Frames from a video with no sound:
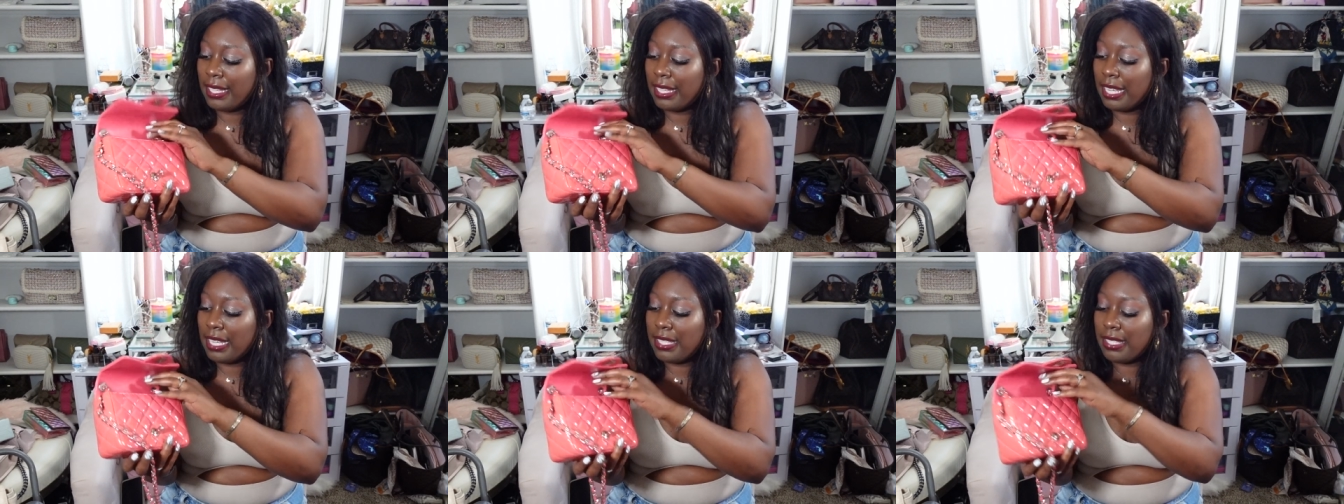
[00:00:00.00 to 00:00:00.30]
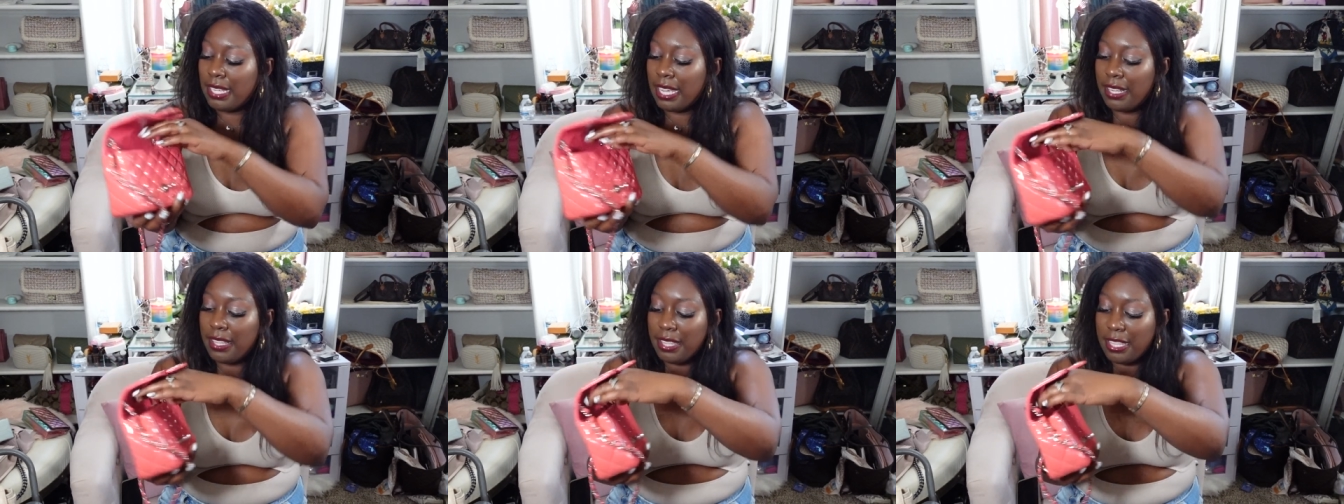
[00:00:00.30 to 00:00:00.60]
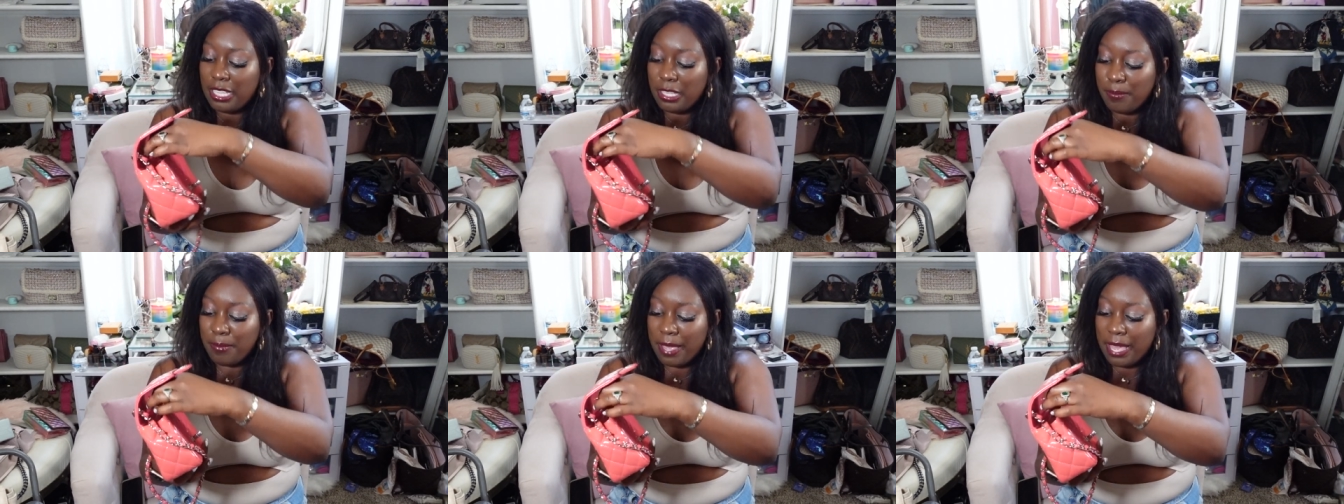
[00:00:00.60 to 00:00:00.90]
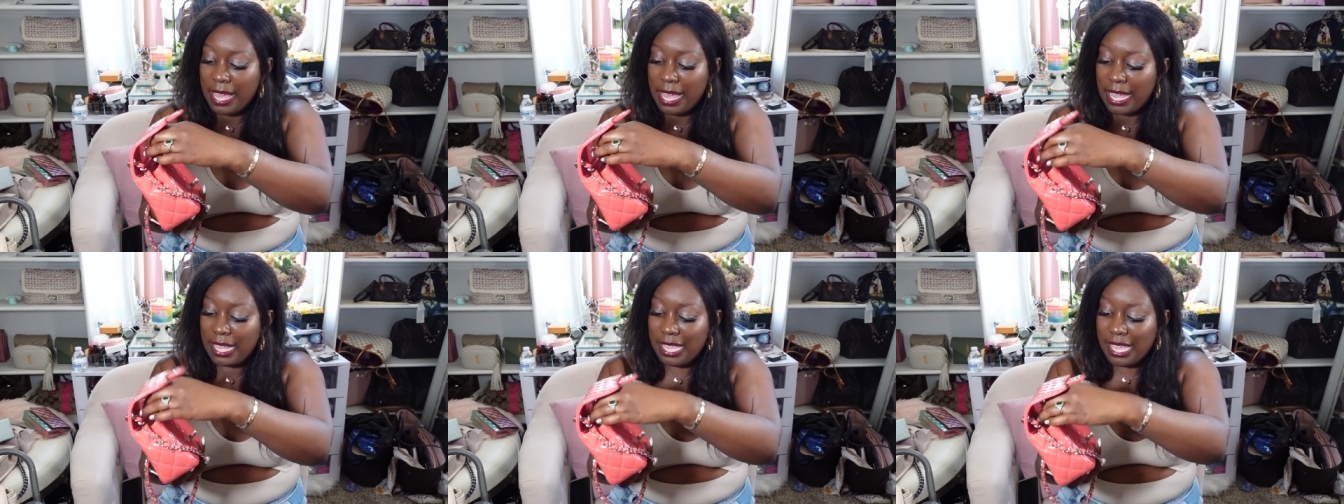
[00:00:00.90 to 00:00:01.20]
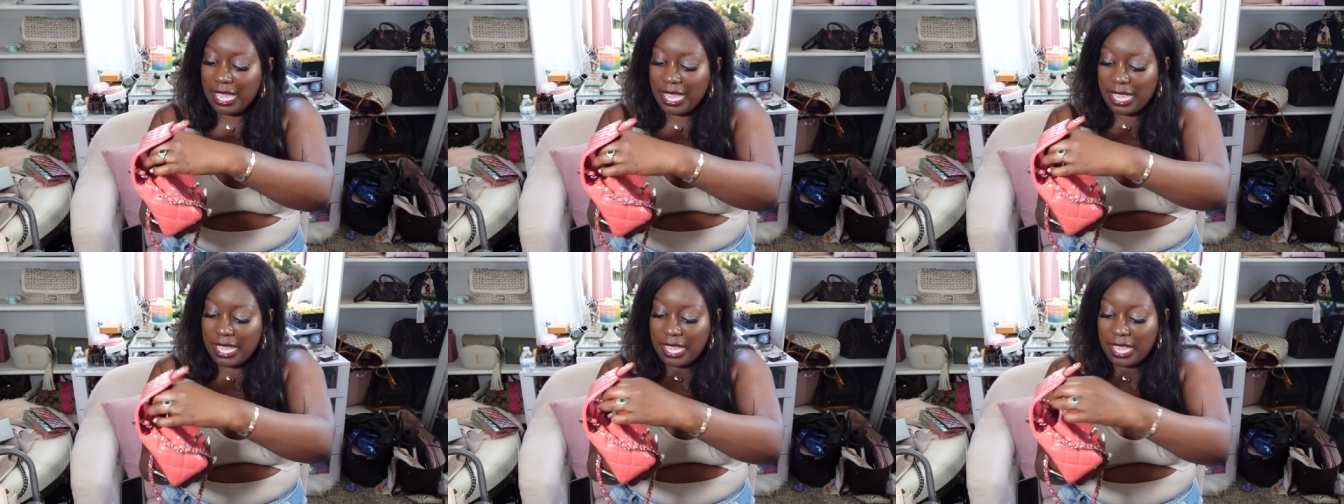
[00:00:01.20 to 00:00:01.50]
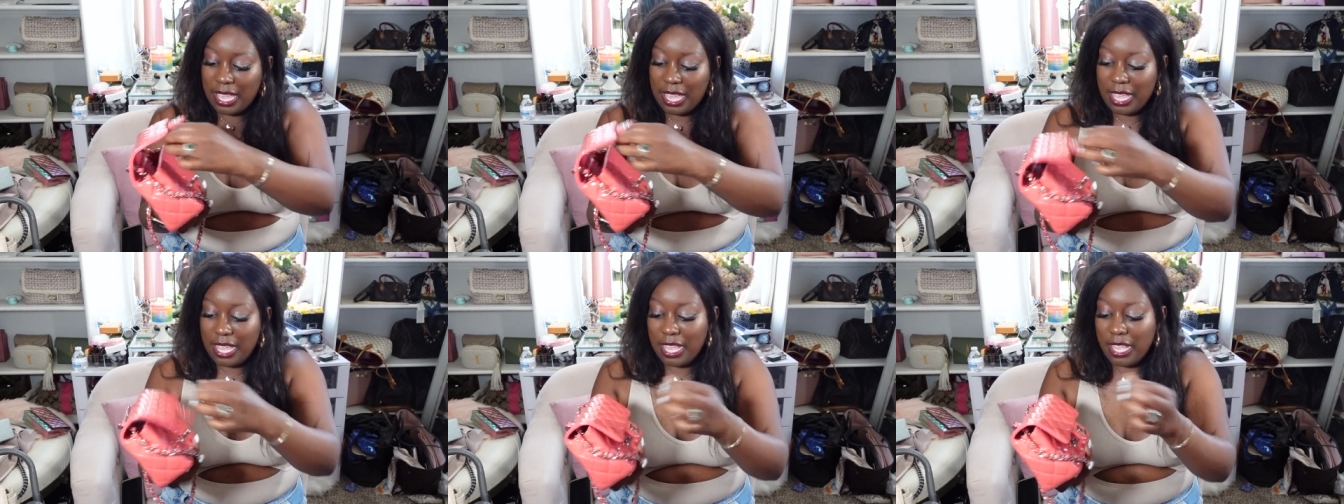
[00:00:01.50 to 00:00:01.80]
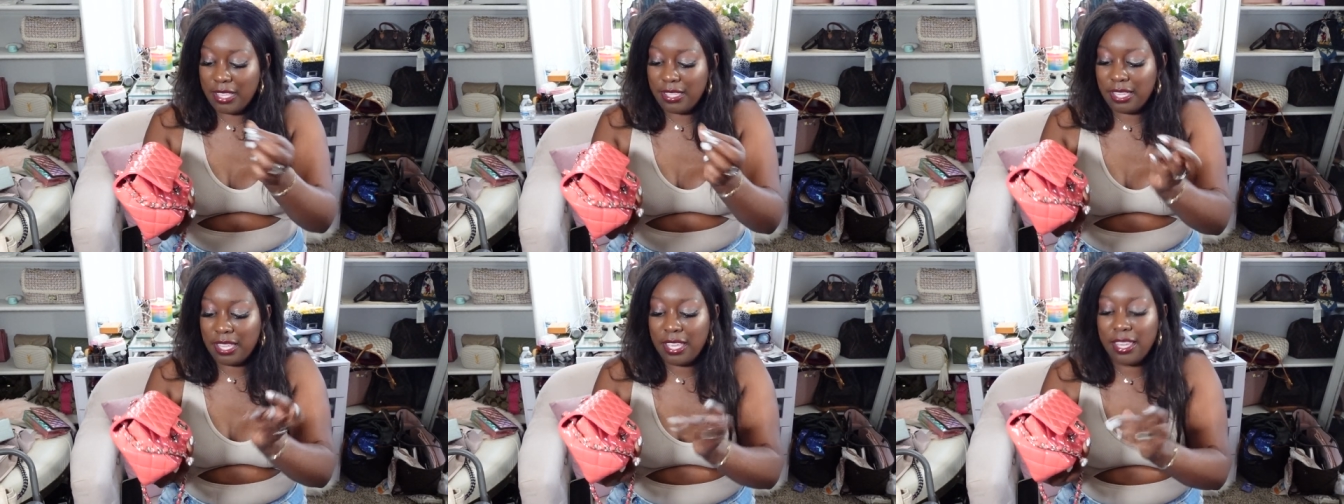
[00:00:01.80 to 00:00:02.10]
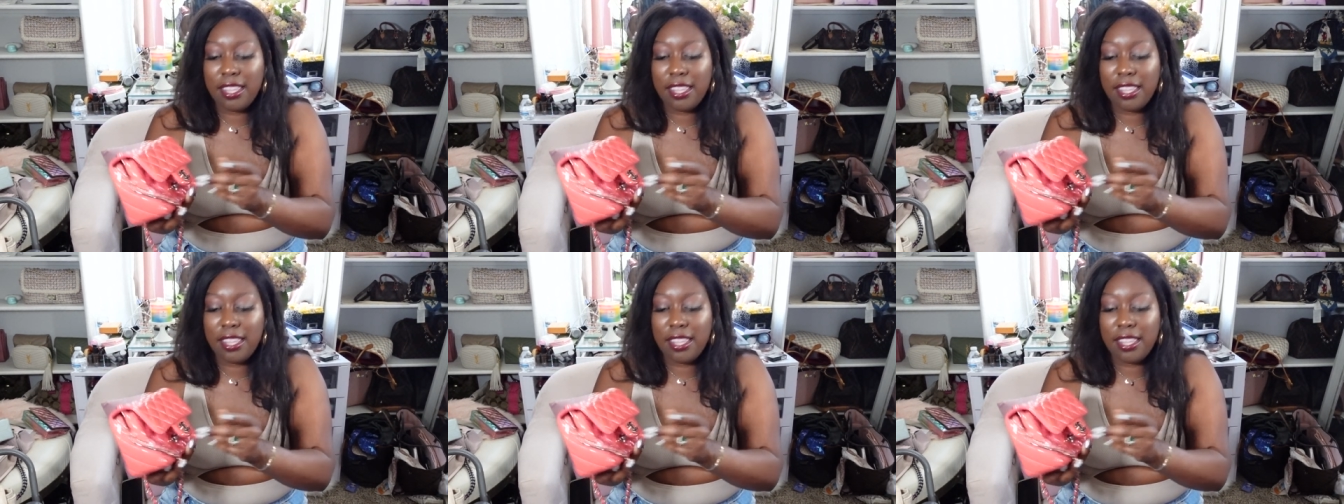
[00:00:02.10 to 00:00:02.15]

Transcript: Like I said, this bag is